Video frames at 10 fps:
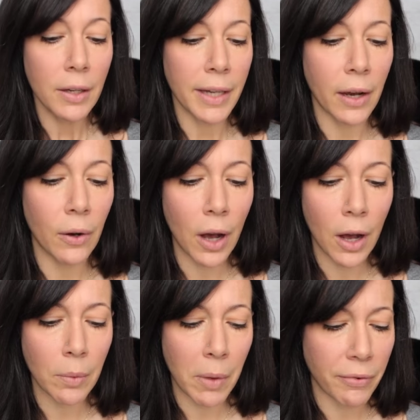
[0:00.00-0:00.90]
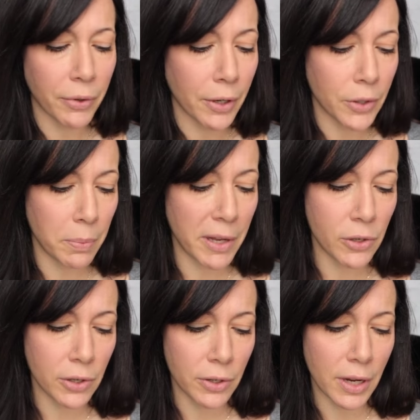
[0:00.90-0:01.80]
Now, I forgot to
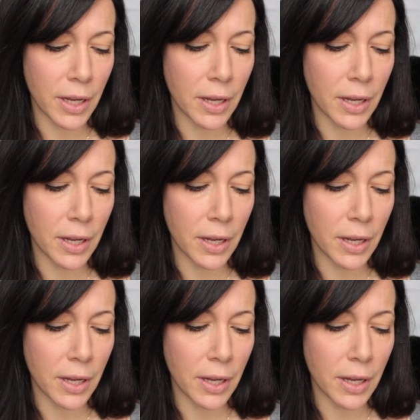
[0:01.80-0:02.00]
mention,